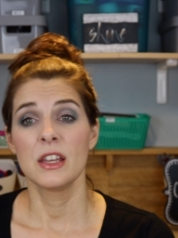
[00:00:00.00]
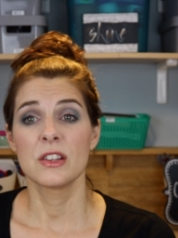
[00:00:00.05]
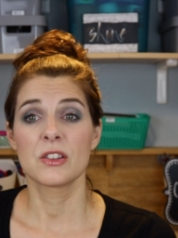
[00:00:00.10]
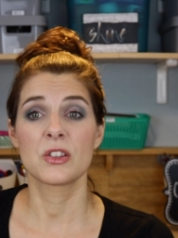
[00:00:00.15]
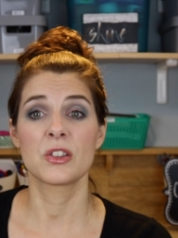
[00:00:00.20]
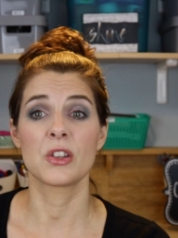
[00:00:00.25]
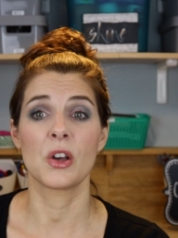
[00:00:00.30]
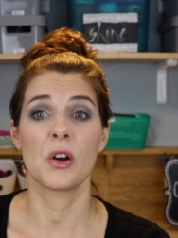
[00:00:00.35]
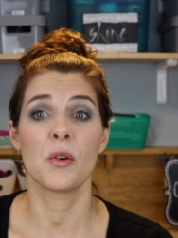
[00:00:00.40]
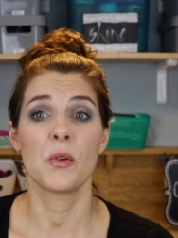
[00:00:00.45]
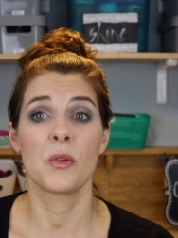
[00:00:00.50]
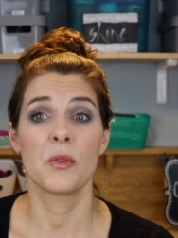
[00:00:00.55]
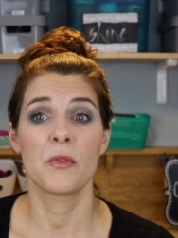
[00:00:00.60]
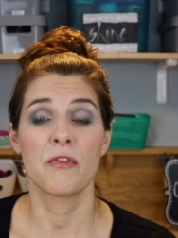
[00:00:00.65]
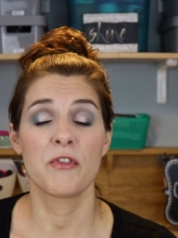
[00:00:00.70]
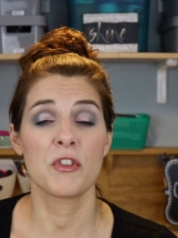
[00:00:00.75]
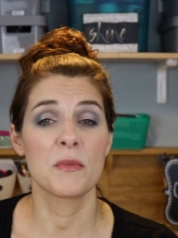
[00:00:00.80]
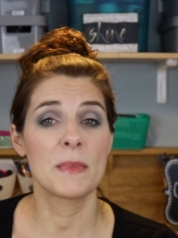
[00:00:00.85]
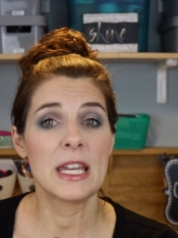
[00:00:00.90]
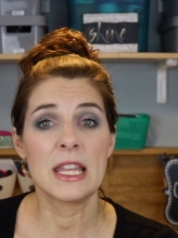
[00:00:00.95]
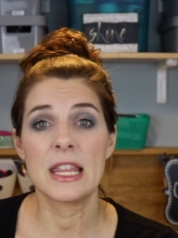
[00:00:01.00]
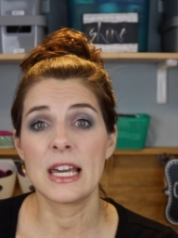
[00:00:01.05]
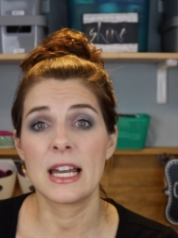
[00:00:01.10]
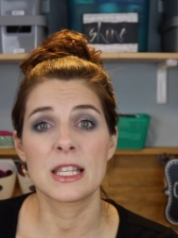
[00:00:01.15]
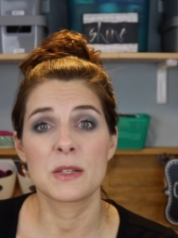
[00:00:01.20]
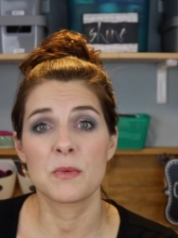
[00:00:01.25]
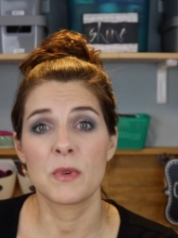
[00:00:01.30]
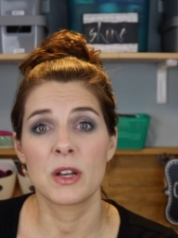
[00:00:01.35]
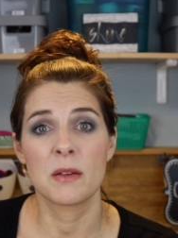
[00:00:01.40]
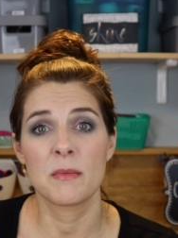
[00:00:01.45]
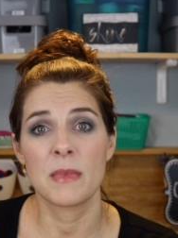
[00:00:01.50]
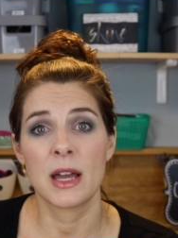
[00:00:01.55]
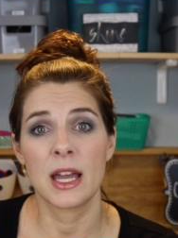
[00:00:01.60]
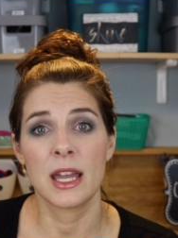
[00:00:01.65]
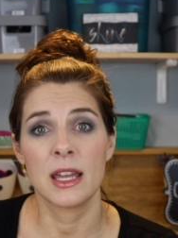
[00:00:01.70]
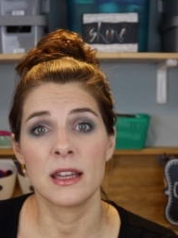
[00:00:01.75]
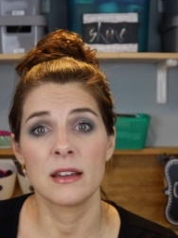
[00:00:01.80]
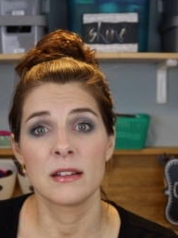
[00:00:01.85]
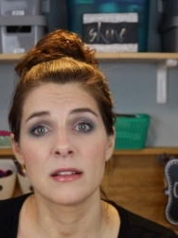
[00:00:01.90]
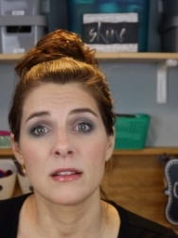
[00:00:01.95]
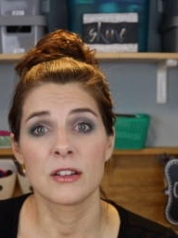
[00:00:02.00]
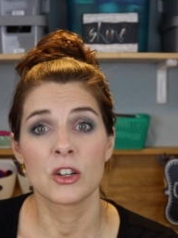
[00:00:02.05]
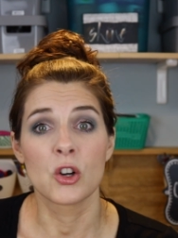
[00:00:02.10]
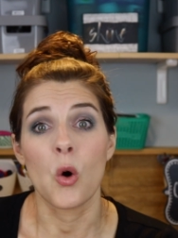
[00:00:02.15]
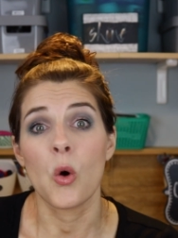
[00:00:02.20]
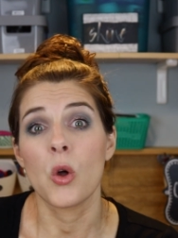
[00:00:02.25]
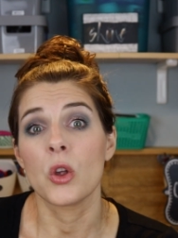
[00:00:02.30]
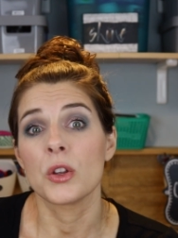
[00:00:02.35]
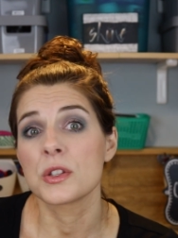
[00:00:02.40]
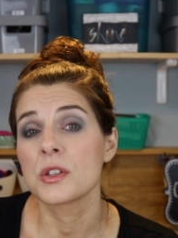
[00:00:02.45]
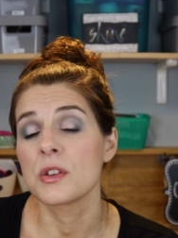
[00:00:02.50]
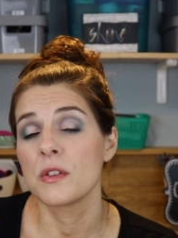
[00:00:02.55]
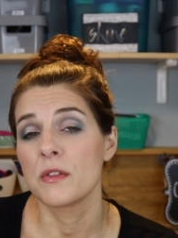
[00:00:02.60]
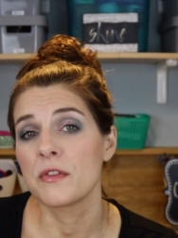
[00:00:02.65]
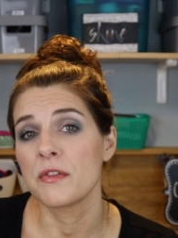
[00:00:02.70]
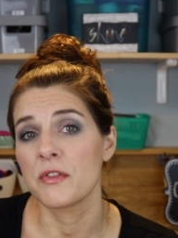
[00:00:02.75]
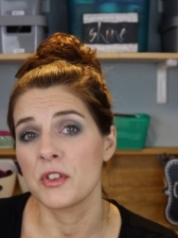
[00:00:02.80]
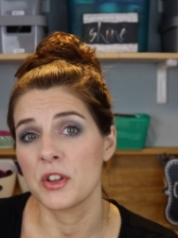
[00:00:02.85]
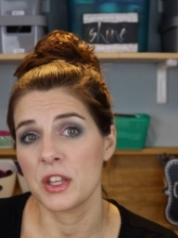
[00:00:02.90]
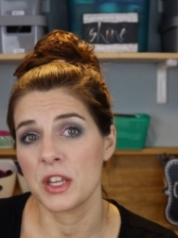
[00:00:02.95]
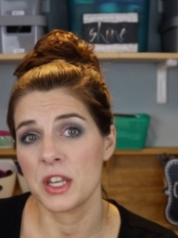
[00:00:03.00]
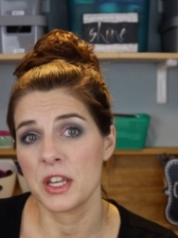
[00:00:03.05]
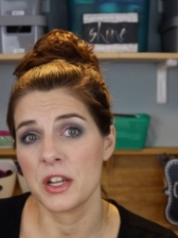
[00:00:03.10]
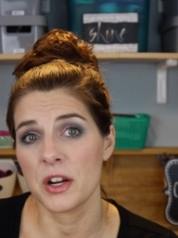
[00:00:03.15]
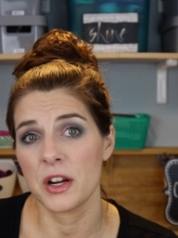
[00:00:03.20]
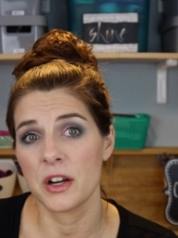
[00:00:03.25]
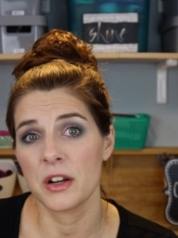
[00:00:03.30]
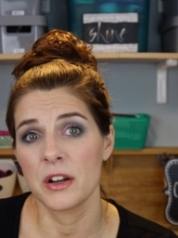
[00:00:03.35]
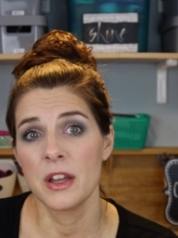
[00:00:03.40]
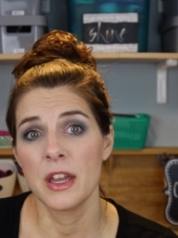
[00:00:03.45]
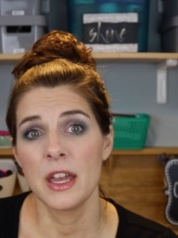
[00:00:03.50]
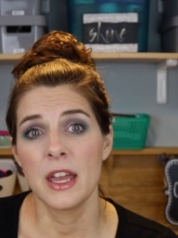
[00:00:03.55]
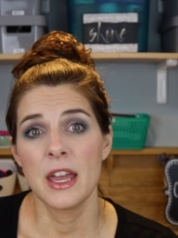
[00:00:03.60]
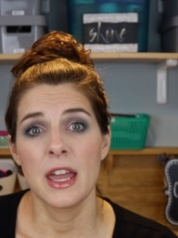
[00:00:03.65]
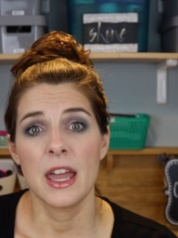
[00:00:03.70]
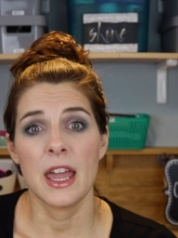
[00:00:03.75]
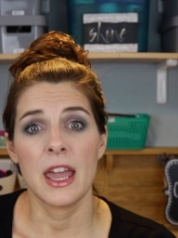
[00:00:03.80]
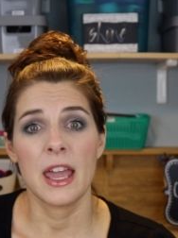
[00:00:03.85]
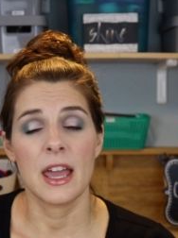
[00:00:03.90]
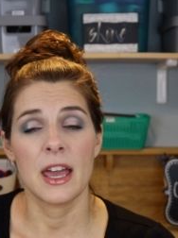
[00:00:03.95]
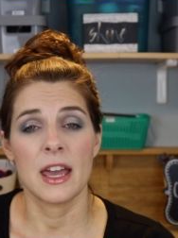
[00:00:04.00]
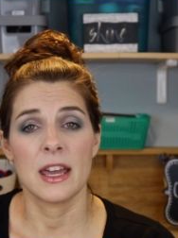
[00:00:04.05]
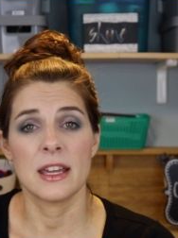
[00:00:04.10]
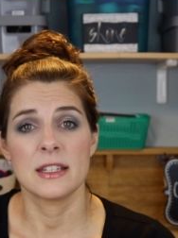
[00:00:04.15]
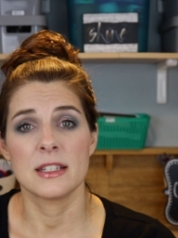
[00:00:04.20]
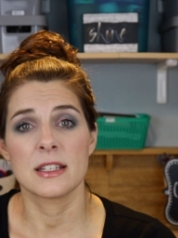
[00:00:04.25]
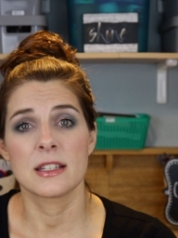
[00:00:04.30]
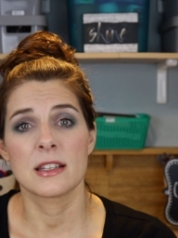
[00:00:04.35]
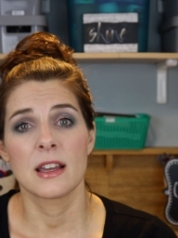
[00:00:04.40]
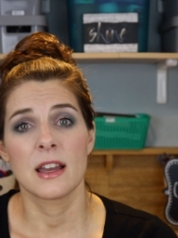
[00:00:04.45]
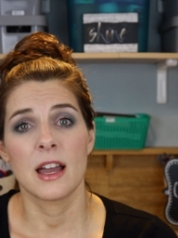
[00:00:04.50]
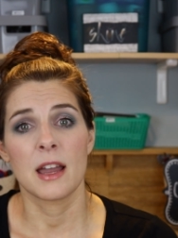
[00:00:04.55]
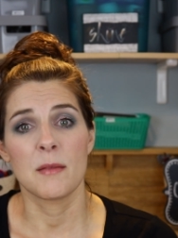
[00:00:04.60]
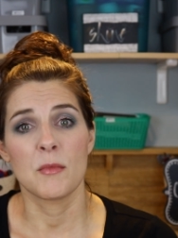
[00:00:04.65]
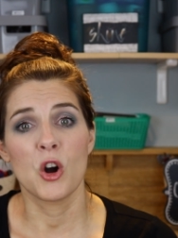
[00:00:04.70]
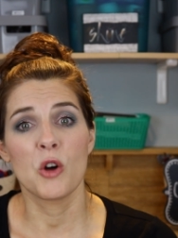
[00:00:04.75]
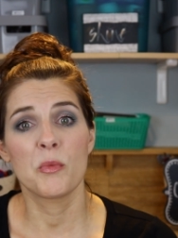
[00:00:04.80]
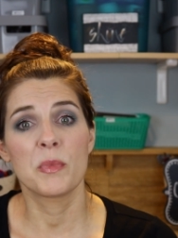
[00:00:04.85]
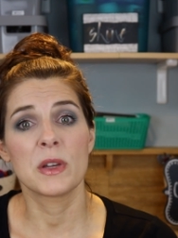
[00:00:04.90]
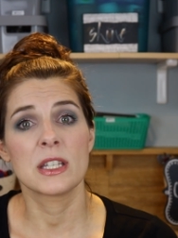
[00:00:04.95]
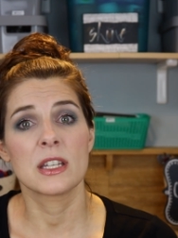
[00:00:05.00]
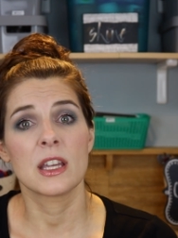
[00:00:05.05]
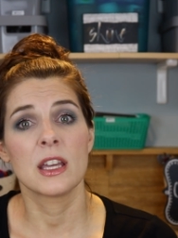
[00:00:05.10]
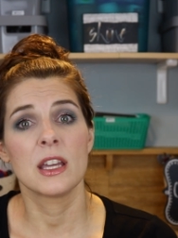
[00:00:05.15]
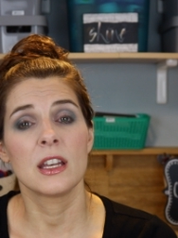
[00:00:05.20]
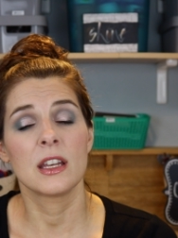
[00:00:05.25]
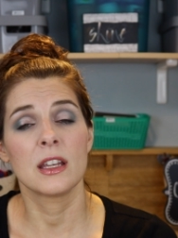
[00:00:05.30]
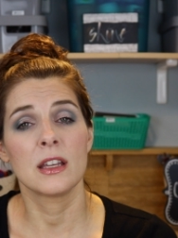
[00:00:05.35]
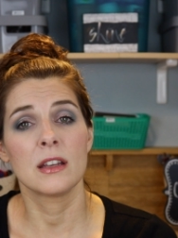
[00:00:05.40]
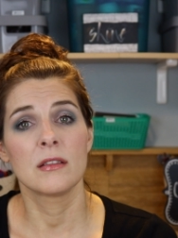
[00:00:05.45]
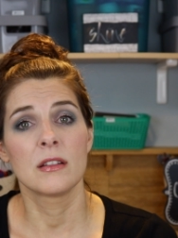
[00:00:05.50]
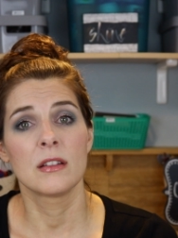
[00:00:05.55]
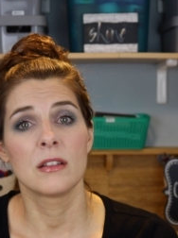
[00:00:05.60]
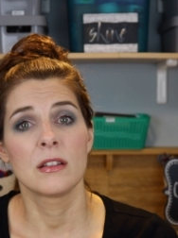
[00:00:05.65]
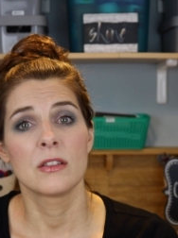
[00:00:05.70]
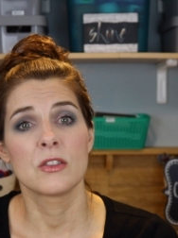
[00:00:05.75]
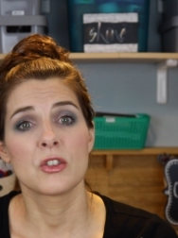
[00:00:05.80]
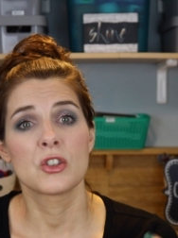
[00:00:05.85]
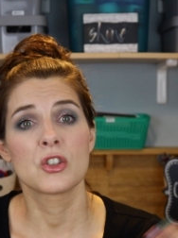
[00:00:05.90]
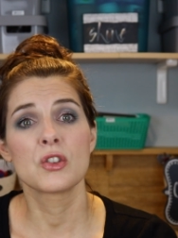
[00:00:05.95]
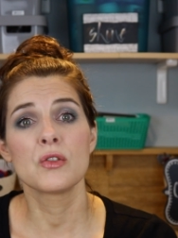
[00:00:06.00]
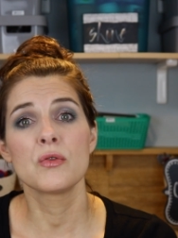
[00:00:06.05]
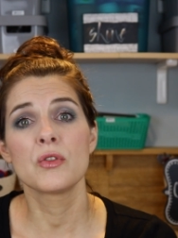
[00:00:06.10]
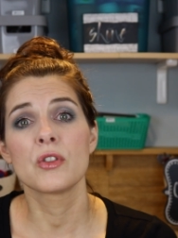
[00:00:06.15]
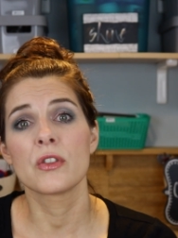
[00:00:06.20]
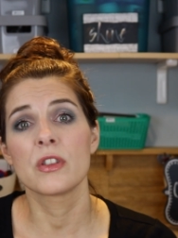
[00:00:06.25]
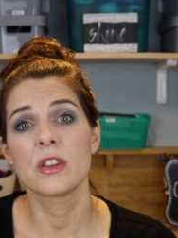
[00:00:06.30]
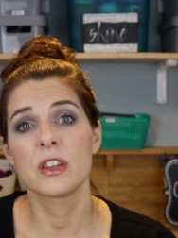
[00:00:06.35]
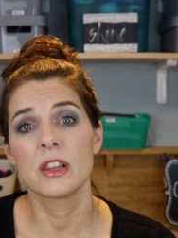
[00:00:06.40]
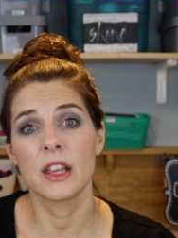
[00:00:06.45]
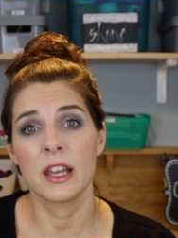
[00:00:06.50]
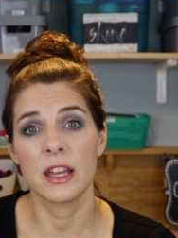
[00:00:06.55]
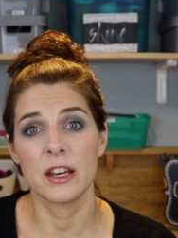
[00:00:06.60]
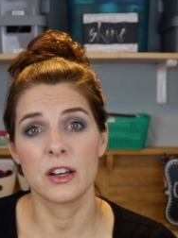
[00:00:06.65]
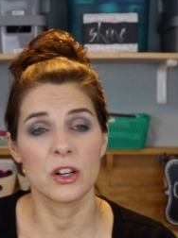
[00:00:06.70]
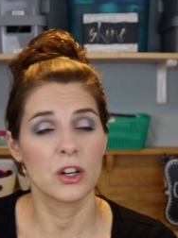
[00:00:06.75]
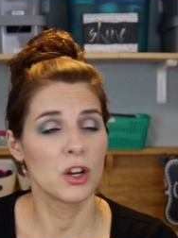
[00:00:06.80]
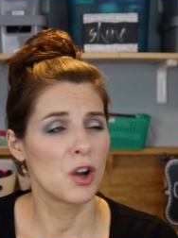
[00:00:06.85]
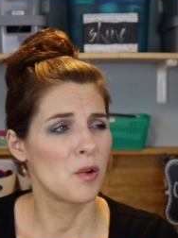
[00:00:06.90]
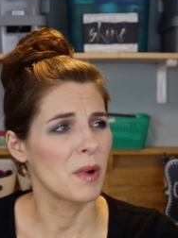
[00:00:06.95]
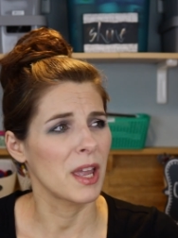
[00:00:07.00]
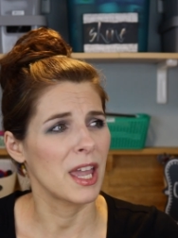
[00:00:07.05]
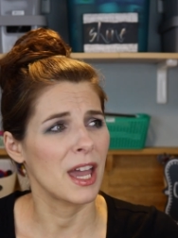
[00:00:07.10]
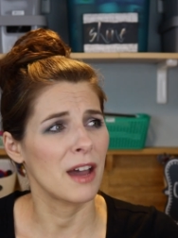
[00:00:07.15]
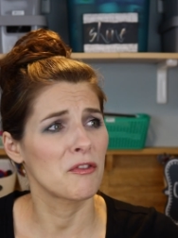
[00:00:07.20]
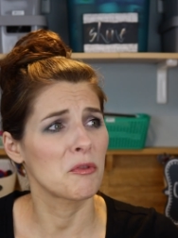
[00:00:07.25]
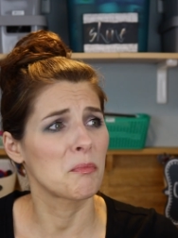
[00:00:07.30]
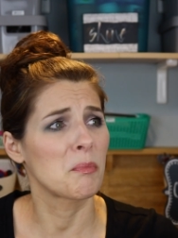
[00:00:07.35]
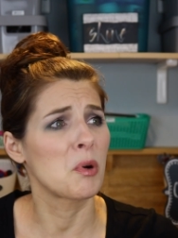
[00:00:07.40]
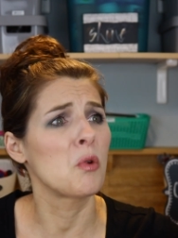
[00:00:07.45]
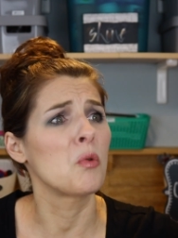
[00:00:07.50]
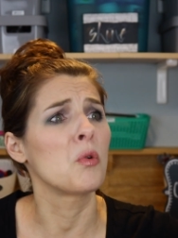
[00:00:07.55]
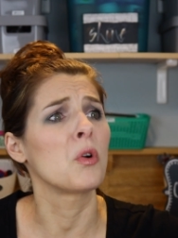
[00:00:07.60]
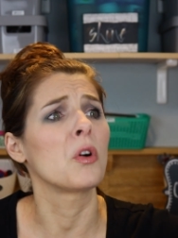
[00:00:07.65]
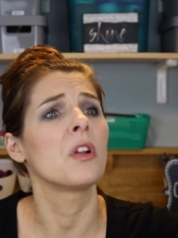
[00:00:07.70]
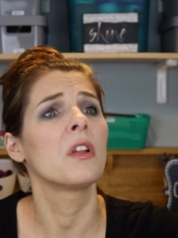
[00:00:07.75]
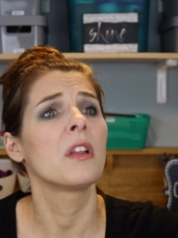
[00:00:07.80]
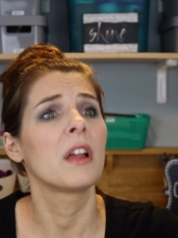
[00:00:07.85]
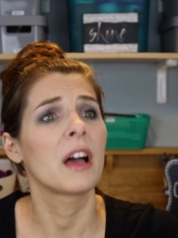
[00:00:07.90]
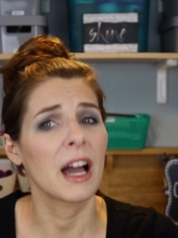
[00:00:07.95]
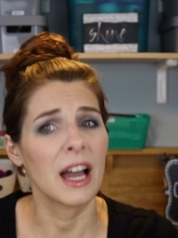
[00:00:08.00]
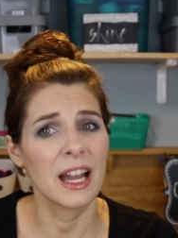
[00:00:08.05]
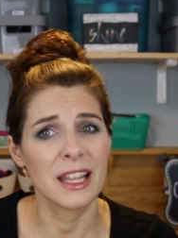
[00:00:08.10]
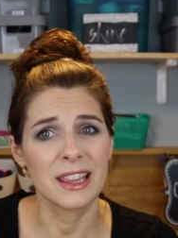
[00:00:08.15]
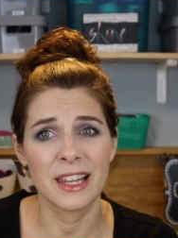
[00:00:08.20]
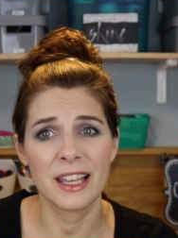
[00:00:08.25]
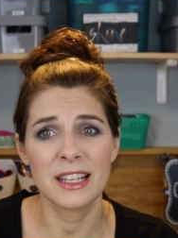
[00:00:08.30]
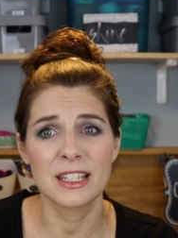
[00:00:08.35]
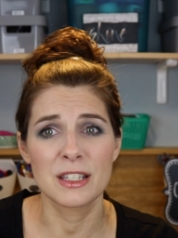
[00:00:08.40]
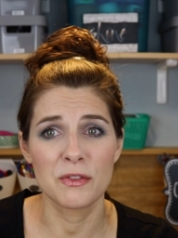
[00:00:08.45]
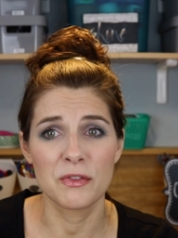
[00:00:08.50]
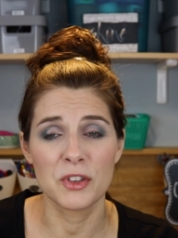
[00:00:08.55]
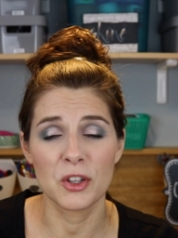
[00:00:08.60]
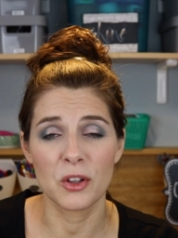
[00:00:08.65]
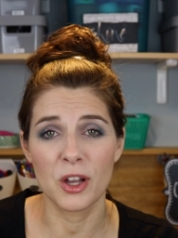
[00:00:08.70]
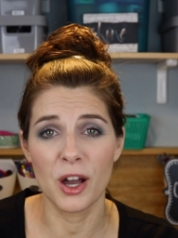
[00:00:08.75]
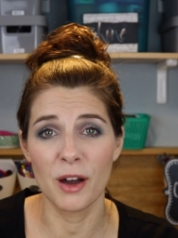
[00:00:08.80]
So for me, that's one of my goals for the year. And I'm hoping to hit it sooner than later. We have a pool. I'd like to feel